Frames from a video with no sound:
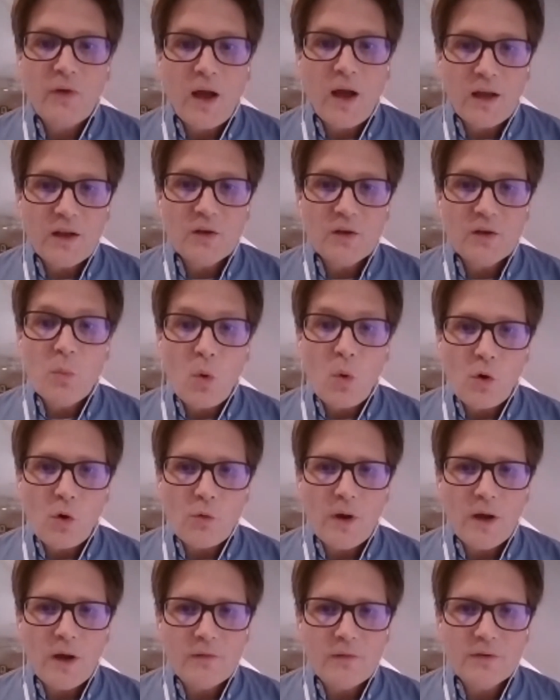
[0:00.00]
find
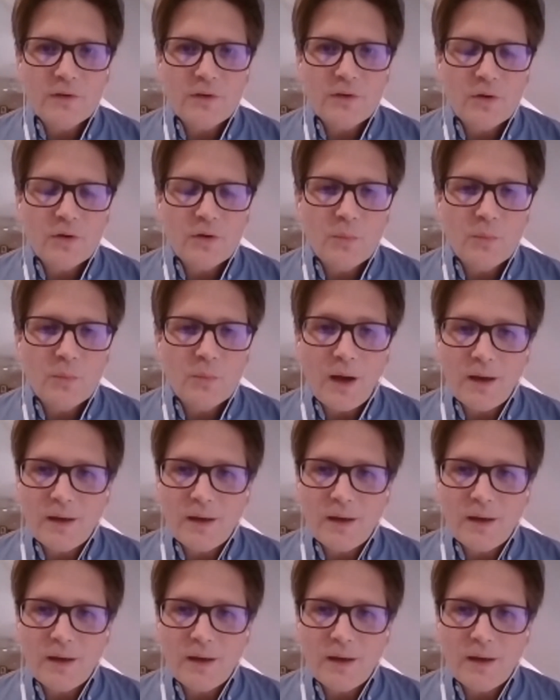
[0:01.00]
more revenue